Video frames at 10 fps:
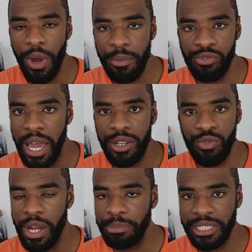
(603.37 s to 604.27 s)
a web,
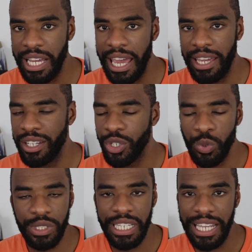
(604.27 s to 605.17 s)
random website
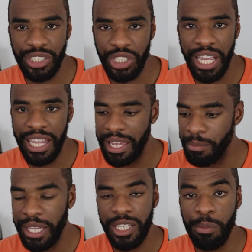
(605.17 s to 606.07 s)
called DHgate
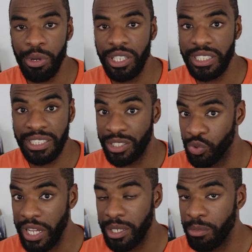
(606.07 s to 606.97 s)
and making a purchase as
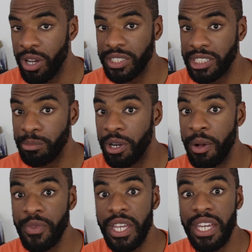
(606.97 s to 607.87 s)
a random
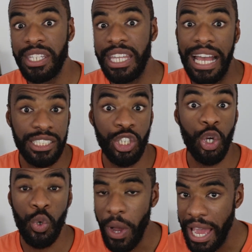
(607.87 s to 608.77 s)
customer, they actually
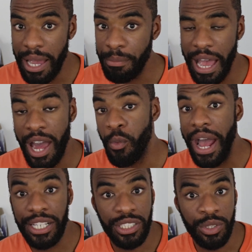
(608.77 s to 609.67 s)
know who I am, and
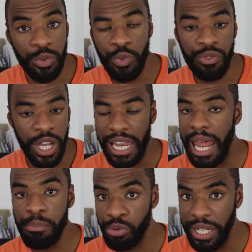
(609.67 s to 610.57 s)
we're actually we've
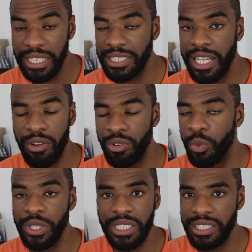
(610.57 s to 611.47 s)
collaborated together,
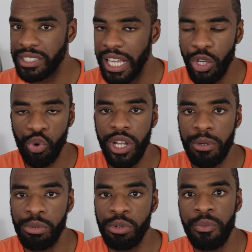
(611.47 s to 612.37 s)
which is
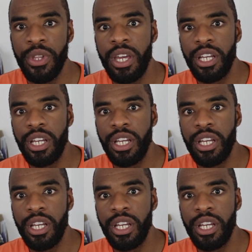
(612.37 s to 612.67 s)
incredible.